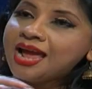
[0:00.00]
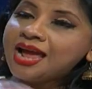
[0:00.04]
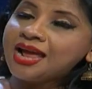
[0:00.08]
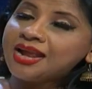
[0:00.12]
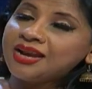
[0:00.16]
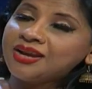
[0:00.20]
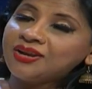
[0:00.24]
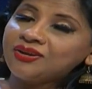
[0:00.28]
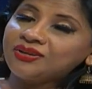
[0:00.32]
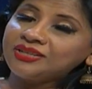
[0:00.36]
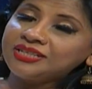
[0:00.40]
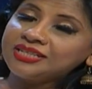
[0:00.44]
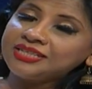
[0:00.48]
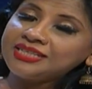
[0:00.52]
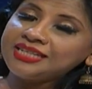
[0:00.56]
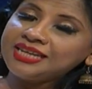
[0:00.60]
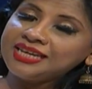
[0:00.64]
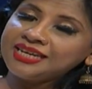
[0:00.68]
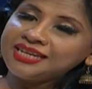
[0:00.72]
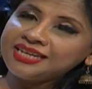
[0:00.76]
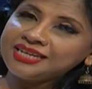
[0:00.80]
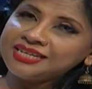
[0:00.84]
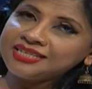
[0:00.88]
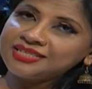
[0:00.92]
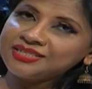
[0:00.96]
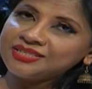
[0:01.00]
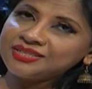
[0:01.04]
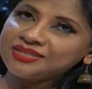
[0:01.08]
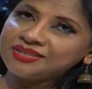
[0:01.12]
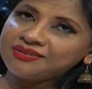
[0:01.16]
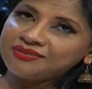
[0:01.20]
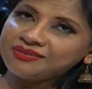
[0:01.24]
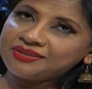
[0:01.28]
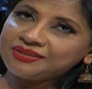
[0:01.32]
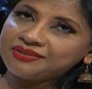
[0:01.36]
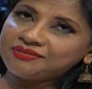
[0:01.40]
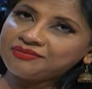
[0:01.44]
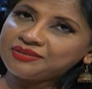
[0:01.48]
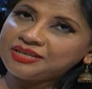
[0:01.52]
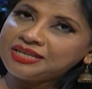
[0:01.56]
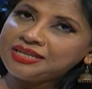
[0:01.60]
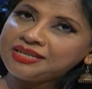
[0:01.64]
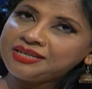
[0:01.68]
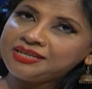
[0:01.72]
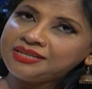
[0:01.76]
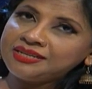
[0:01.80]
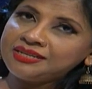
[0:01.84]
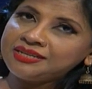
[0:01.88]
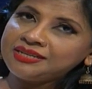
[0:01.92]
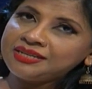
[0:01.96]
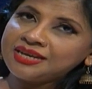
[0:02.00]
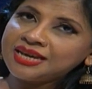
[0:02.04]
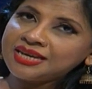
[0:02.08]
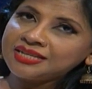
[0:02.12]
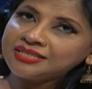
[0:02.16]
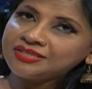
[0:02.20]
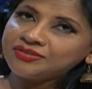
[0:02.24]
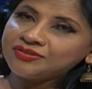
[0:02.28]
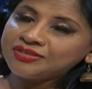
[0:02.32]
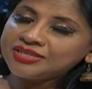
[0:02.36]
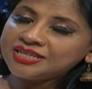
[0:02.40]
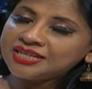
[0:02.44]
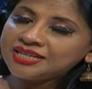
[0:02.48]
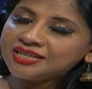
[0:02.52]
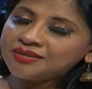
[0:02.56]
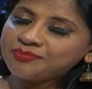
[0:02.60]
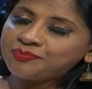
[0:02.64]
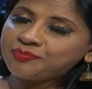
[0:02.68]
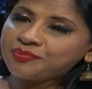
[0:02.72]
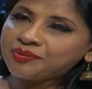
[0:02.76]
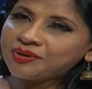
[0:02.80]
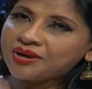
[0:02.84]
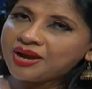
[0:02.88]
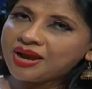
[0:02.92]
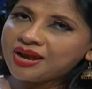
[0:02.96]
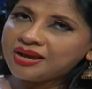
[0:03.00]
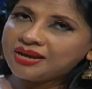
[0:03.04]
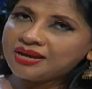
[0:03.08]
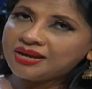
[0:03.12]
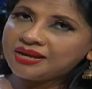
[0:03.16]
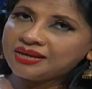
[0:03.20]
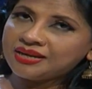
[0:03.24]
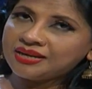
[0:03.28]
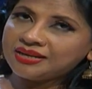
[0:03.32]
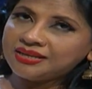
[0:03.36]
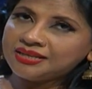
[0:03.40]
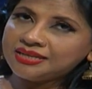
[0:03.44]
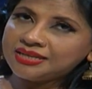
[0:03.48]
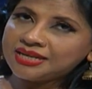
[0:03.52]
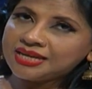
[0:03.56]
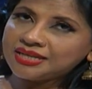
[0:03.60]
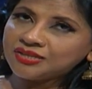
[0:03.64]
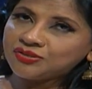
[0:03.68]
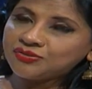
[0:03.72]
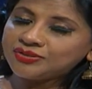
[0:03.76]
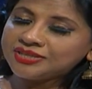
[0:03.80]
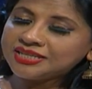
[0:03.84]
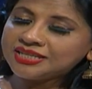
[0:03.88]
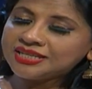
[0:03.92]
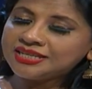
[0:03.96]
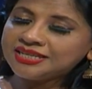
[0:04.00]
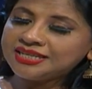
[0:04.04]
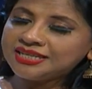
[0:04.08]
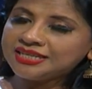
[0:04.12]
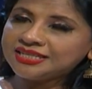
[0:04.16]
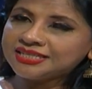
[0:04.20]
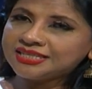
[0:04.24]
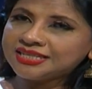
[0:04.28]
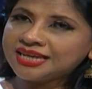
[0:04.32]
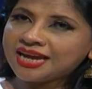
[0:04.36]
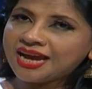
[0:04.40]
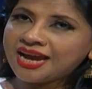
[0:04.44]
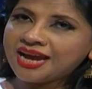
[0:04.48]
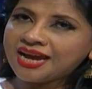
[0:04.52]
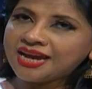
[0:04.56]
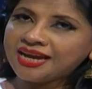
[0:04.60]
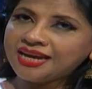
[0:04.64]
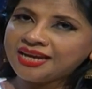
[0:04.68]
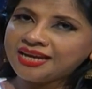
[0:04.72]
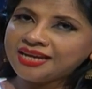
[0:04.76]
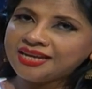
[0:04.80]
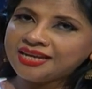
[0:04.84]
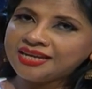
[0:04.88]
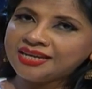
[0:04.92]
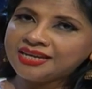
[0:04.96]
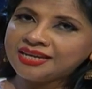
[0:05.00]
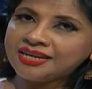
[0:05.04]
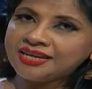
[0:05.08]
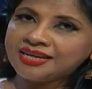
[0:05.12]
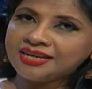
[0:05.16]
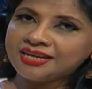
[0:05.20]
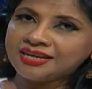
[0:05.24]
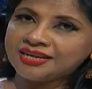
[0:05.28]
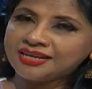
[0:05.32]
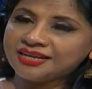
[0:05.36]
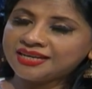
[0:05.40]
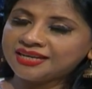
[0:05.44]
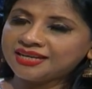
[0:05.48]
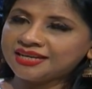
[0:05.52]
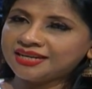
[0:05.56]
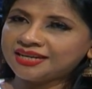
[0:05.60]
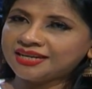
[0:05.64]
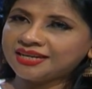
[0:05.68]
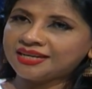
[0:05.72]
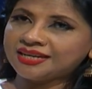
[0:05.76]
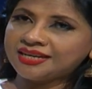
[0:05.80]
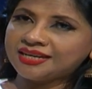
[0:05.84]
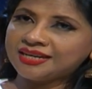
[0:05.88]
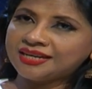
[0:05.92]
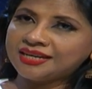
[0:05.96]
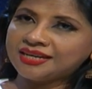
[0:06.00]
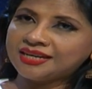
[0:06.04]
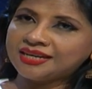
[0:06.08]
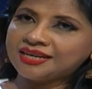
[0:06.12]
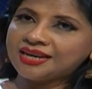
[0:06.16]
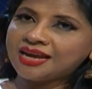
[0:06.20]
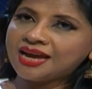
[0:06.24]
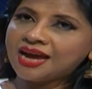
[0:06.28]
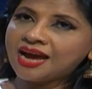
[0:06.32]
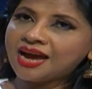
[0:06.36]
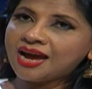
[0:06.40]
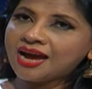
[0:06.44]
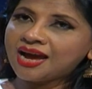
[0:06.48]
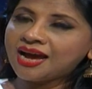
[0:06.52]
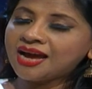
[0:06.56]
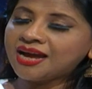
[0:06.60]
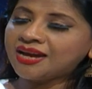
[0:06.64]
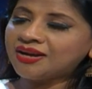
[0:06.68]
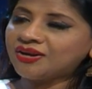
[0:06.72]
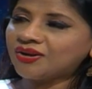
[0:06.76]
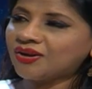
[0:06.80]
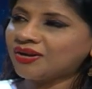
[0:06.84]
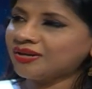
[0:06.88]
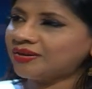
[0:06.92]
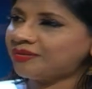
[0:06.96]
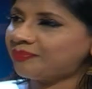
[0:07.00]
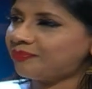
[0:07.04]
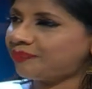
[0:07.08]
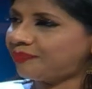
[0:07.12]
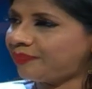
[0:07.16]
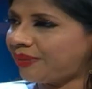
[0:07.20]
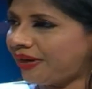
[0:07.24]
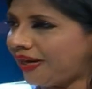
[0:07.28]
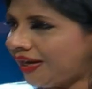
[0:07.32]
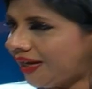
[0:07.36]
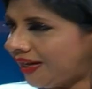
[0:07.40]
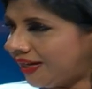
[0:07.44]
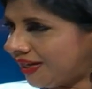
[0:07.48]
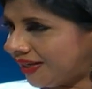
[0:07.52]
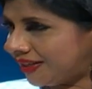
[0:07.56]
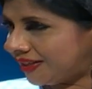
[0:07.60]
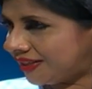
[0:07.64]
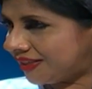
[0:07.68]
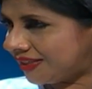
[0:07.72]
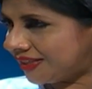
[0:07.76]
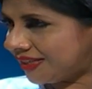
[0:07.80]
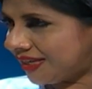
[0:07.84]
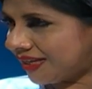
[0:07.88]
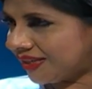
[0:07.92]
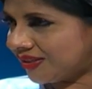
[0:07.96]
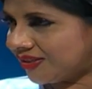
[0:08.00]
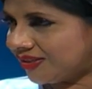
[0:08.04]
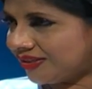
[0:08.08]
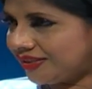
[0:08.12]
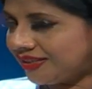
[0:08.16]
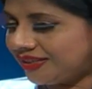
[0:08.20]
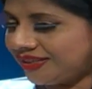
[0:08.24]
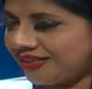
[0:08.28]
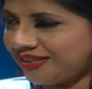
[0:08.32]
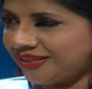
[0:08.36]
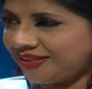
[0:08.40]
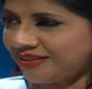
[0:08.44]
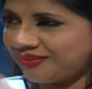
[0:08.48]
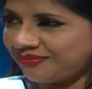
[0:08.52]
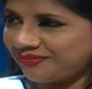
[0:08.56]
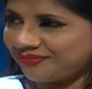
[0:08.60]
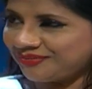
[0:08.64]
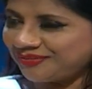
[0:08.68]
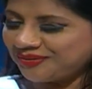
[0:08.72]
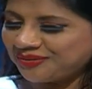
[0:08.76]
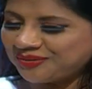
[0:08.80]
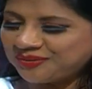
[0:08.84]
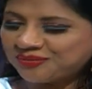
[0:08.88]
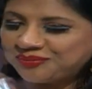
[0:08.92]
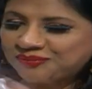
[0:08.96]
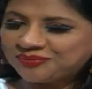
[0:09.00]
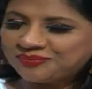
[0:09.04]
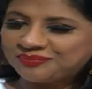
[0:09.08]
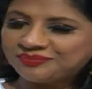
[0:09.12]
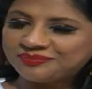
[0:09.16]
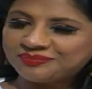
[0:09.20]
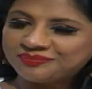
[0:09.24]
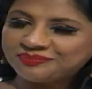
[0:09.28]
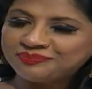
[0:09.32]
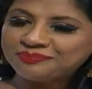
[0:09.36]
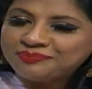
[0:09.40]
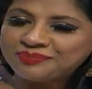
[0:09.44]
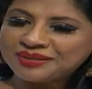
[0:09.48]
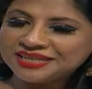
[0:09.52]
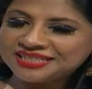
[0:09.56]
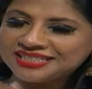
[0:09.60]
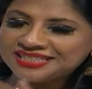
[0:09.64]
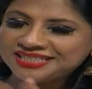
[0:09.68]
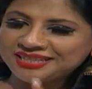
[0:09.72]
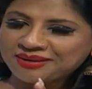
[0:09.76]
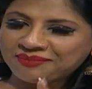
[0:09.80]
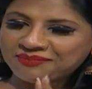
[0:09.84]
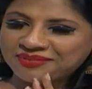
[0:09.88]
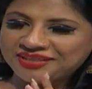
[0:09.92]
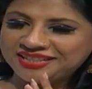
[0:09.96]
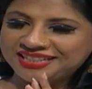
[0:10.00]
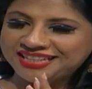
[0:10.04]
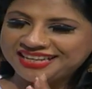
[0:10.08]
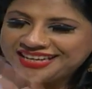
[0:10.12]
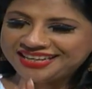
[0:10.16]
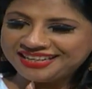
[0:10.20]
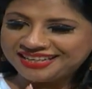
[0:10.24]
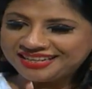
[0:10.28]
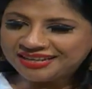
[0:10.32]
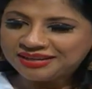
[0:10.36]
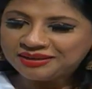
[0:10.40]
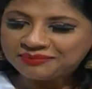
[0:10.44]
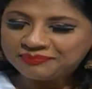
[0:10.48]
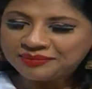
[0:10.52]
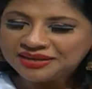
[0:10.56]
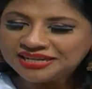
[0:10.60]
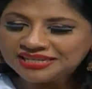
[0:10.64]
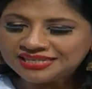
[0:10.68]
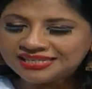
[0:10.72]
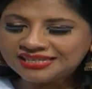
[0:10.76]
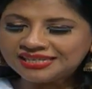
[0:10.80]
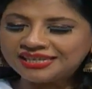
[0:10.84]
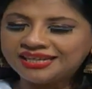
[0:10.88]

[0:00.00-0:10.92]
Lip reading: No, the thing is, industrial design are not patents actually. You messed up the thing a bit.